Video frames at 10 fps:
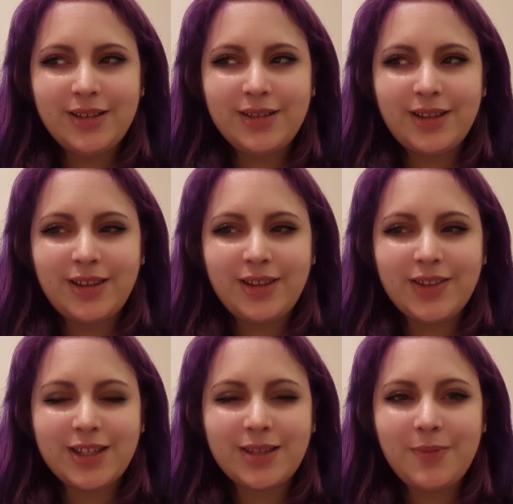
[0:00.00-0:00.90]
like you can
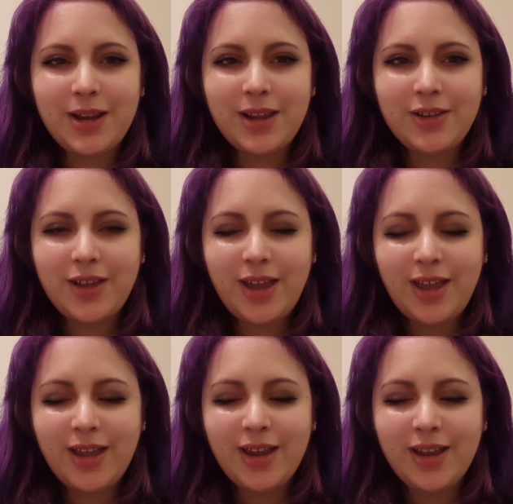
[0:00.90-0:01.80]
smell it in your
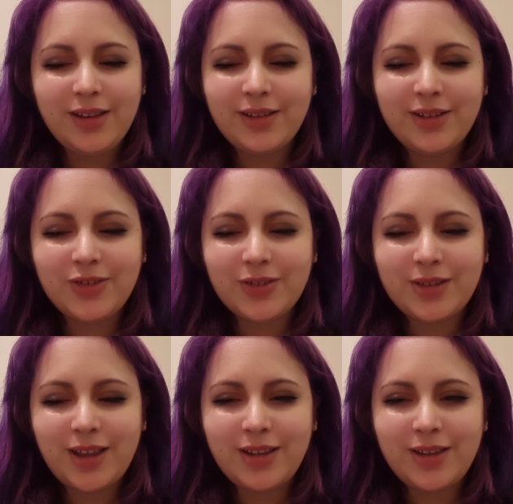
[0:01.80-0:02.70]
hair, and it's just
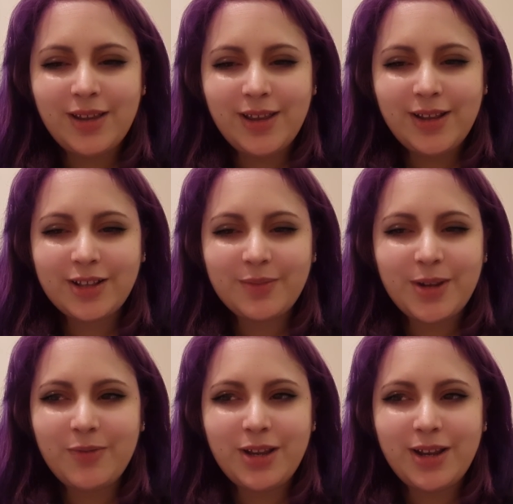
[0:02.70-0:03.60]
like smell
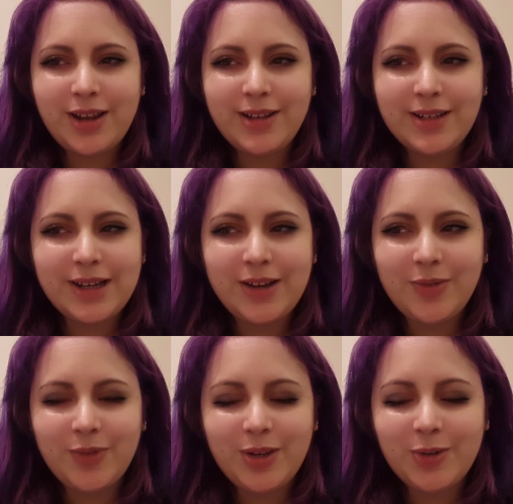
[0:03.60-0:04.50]
it when you lie down
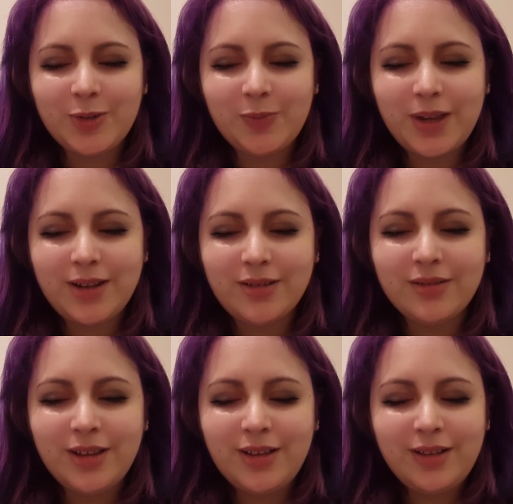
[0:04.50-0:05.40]
and when you go to bed, and
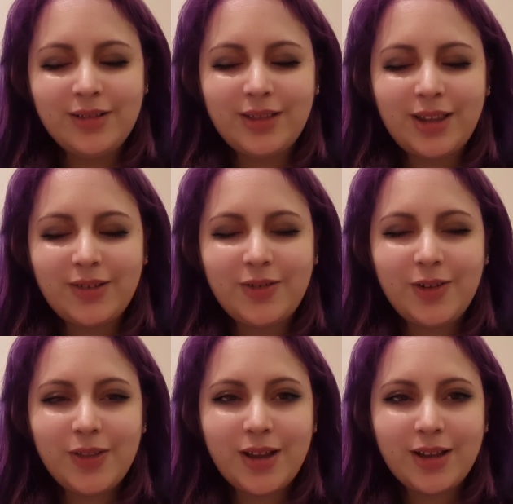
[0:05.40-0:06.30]
like all
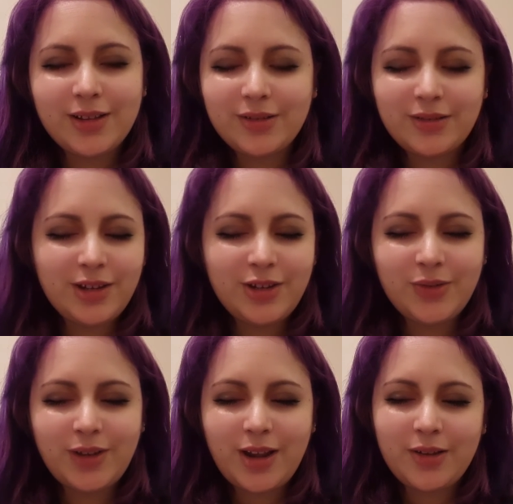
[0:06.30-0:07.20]
of that. You
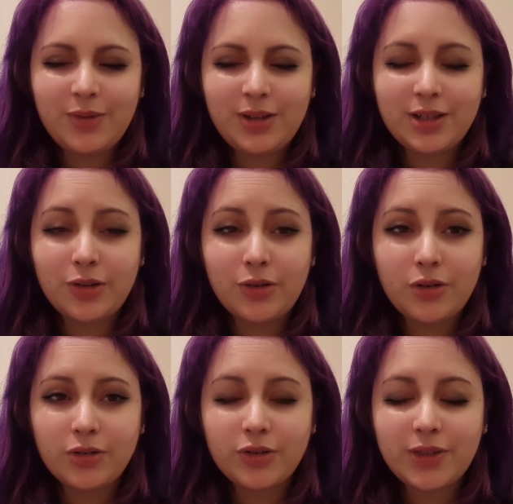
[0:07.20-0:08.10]
don't get that with this at
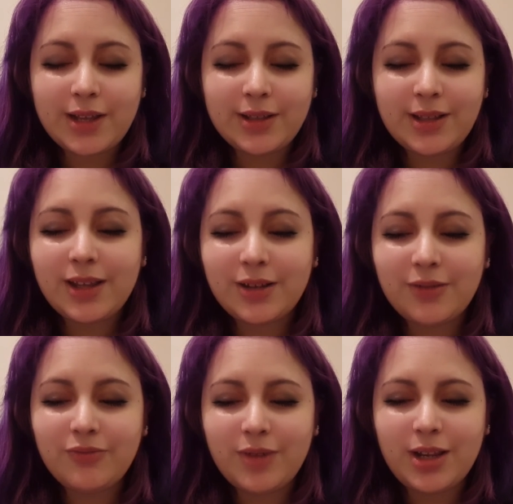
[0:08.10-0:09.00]
all, so that's like a
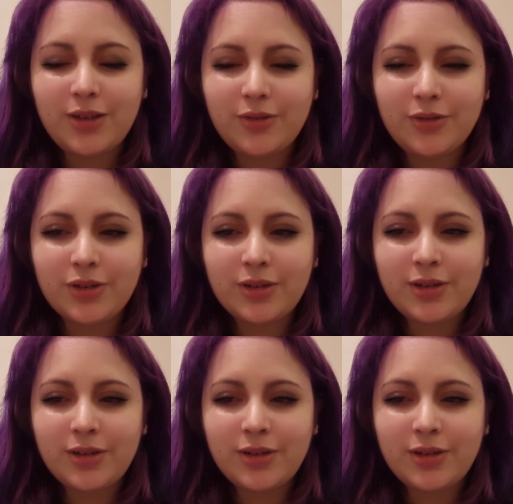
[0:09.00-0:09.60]
really good